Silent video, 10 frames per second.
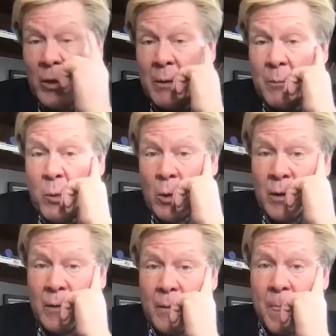important
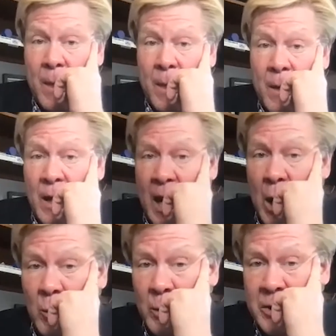
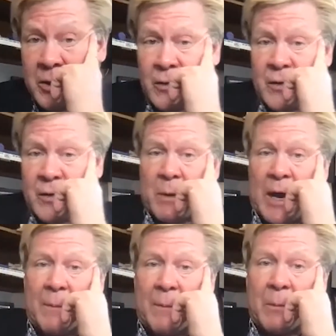outreach to this
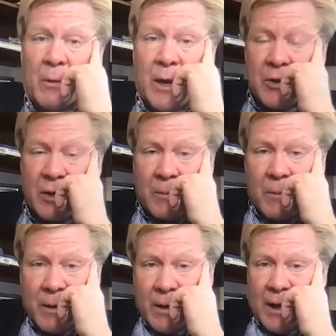population.
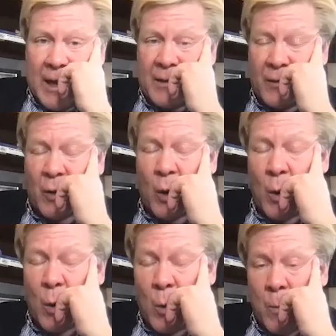And
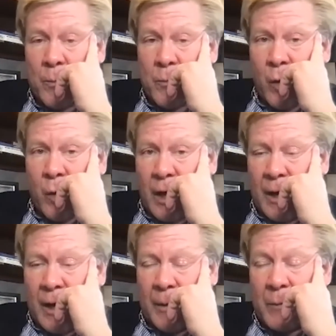so
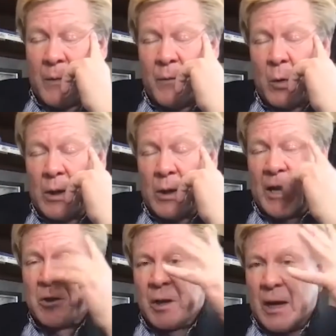if you can
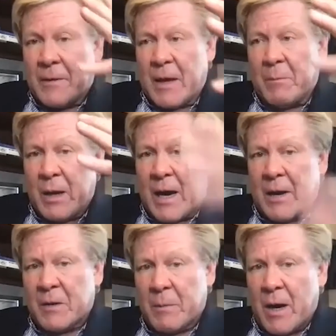educate them, be honest
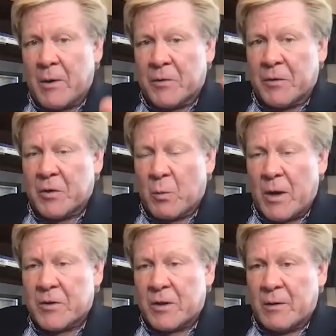about your
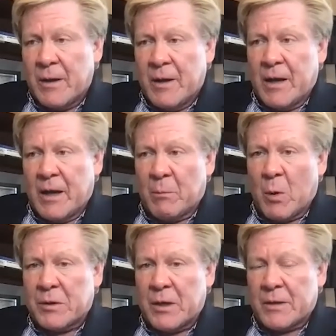situation,
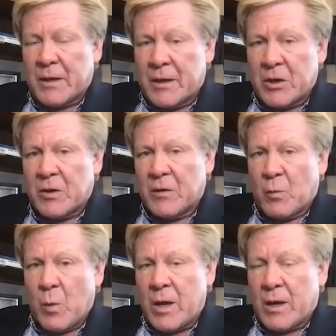most of these conditions
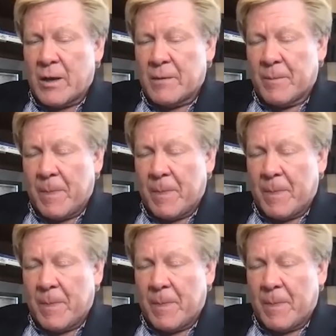we can